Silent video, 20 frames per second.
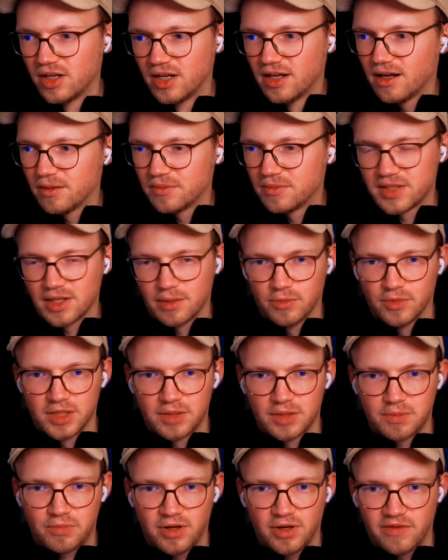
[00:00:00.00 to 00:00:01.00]
someone's
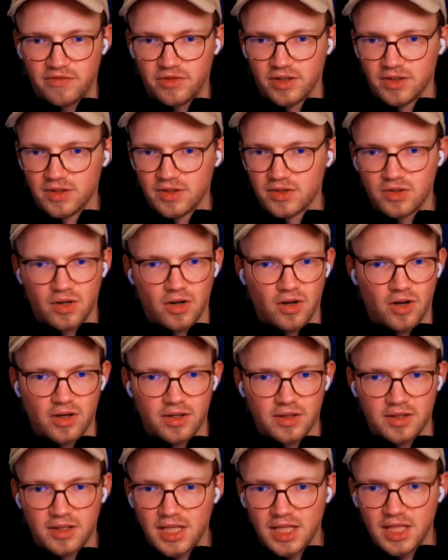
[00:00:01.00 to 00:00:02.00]
preference on
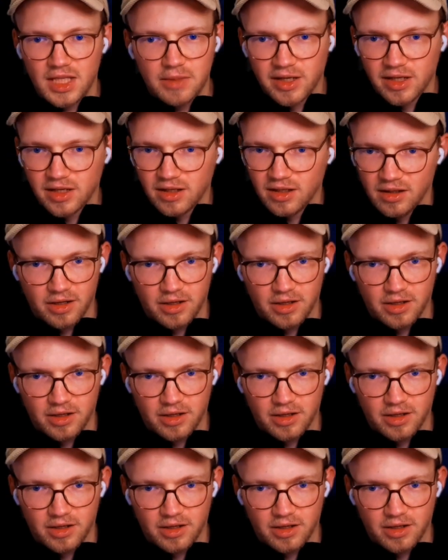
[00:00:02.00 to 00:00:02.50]
email,